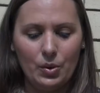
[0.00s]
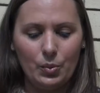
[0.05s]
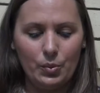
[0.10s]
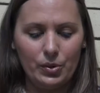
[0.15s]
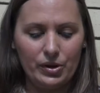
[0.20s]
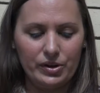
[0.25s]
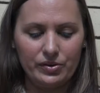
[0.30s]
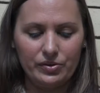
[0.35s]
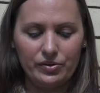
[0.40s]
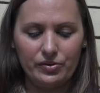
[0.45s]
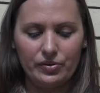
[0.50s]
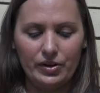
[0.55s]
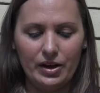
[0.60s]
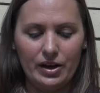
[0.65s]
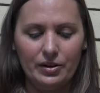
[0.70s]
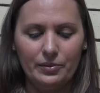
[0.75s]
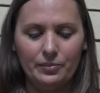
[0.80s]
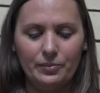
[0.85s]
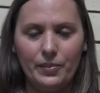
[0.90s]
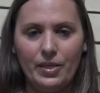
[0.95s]
with
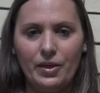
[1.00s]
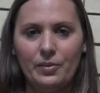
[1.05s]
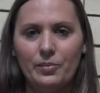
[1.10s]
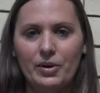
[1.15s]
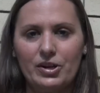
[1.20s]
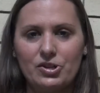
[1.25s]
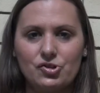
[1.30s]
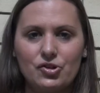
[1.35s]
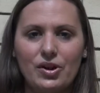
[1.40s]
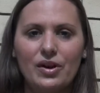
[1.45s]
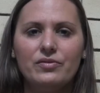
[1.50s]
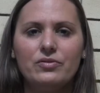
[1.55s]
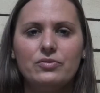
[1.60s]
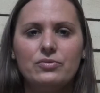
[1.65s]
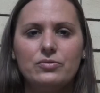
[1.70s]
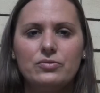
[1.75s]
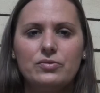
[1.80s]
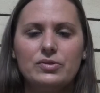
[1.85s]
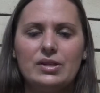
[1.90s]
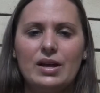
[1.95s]
my
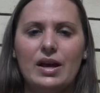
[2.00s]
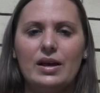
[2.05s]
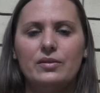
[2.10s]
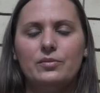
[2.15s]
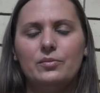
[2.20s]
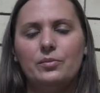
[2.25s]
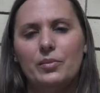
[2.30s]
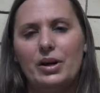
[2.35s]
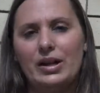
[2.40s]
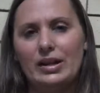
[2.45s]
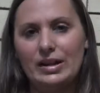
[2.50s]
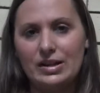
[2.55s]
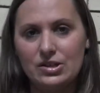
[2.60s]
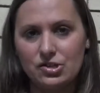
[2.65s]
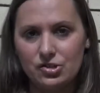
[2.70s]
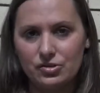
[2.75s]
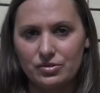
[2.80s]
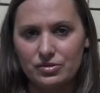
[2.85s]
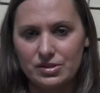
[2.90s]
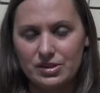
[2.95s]
travels, and my
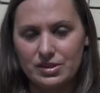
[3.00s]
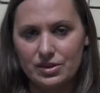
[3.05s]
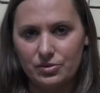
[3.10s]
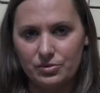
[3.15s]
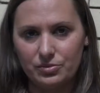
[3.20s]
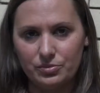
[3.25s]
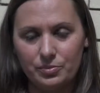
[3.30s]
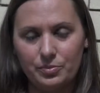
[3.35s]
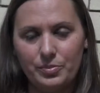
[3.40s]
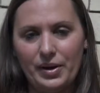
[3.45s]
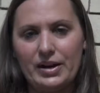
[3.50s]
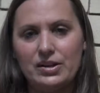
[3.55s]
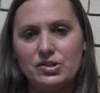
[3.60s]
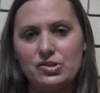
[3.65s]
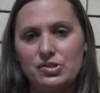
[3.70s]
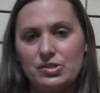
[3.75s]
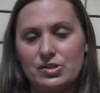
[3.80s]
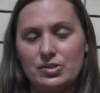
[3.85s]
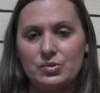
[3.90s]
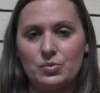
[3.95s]
Leigh-Chantelle
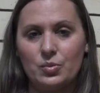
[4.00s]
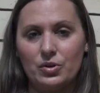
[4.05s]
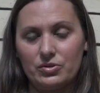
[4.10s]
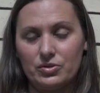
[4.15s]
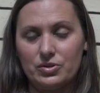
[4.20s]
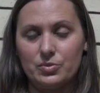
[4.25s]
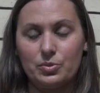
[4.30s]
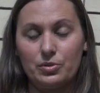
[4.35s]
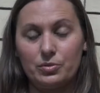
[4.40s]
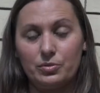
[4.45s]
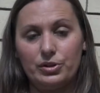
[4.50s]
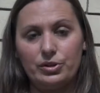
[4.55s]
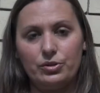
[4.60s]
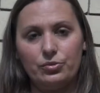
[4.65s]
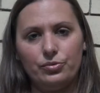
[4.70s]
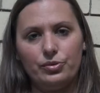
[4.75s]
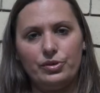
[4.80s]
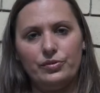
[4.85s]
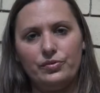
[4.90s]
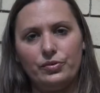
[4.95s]
pages as well is probably
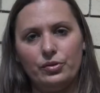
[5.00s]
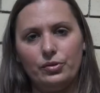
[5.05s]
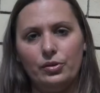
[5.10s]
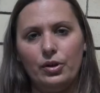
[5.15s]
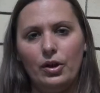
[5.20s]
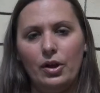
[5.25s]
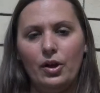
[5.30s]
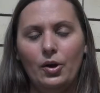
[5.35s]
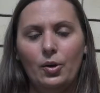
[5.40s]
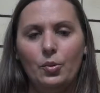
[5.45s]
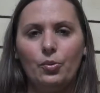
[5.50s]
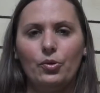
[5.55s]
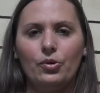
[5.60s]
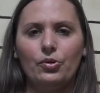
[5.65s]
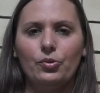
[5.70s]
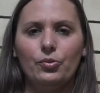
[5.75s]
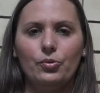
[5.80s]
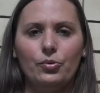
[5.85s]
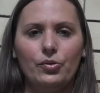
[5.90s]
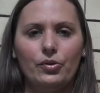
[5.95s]
good if you
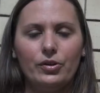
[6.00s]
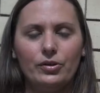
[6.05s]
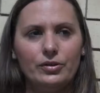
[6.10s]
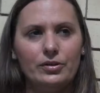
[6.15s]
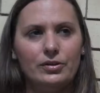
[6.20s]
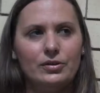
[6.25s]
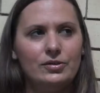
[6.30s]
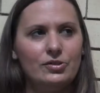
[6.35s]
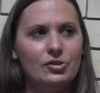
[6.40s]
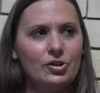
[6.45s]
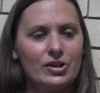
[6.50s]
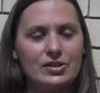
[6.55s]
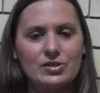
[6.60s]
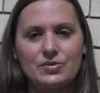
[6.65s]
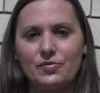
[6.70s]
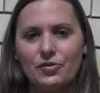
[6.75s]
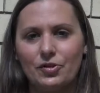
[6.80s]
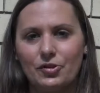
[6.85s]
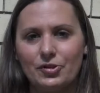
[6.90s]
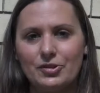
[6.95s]
want all the
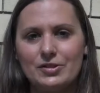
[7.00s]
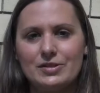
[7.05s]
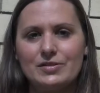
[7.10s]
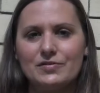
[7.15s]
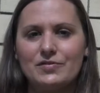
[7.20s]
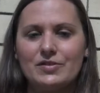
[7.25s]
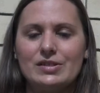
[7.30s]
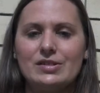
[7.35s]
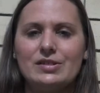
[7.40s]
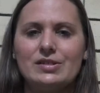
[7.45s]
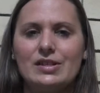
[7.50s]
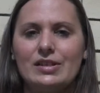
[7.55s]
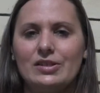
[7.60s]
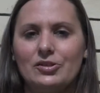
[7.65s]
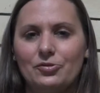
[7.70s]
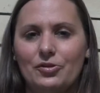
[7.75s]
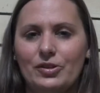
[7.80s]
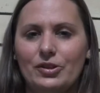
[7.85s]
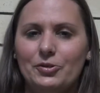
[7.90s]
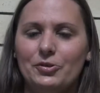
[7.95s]
nice photos of the
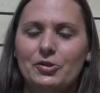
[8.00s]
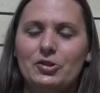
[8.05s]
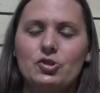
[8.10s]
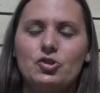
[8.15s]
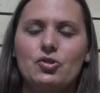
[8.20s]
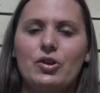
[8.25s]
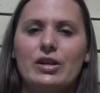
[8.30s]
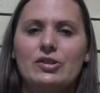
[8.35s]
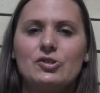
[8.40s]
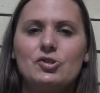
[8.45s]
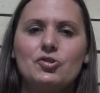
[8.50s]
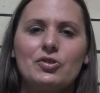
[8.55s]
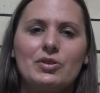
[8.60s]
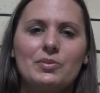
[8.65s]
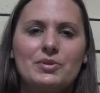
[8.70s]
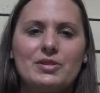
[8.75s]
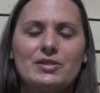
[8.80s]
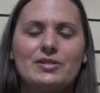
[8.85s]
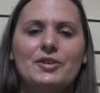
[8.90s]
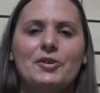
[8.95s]
scenery or the train
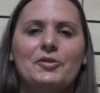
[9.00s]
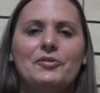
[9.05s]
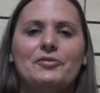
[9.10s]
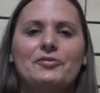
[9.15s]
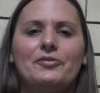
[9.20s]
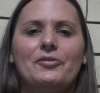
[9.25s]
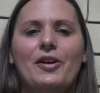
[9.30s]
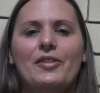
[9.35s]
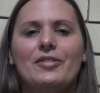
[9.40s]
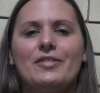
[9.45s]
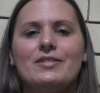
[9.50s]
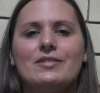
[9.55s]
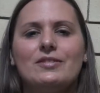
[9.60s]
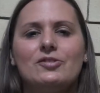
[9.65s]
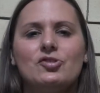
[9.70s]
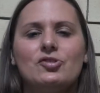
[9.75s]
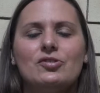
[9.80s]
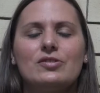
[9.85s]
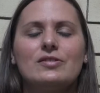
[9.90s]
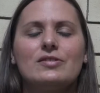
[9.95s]
trip stuff rather
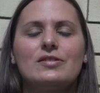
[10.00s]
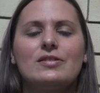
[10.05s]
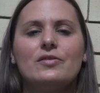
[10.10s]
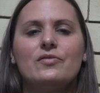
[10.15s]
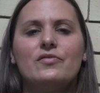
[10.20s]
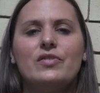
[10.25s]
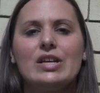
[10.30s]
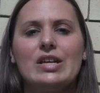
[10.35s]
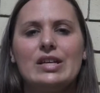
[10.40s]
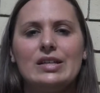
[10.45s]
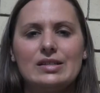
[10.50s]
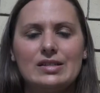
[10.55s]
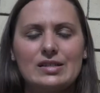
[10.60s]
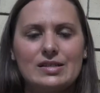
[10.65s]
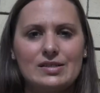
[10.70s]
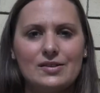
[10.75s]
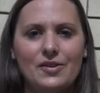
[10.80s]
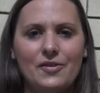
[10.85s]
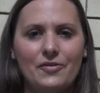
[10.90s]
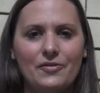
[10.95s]
than just the vegan
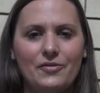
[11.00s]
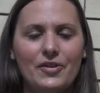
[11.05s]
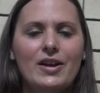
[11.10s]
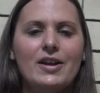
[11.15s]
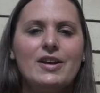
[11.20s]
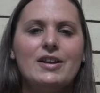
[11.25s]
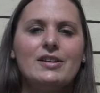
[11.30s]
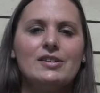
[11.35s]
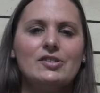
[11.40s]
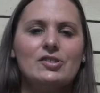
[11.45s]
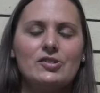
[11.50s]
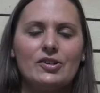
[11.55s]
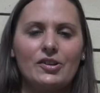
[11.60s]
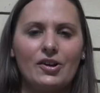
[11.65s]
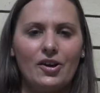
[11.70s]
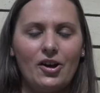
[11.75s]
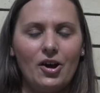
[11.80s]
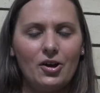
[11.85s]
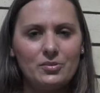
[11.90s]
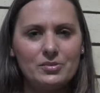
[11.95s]
stuff. So
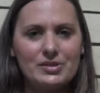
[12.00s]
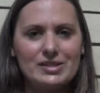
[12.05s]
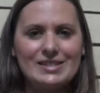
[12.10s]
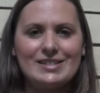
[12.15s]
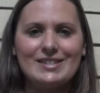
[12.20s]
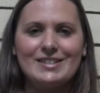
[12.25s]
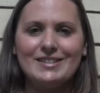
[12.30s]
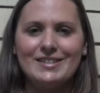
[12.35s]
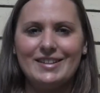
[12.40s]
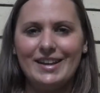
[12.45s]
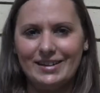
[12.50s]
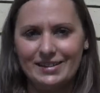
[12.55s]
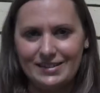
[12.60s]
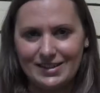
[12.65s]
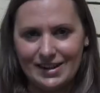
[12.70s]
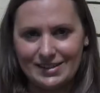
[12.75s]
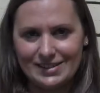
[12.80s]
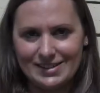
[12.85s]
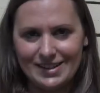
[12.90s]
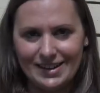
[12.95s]
I hope to see you then, and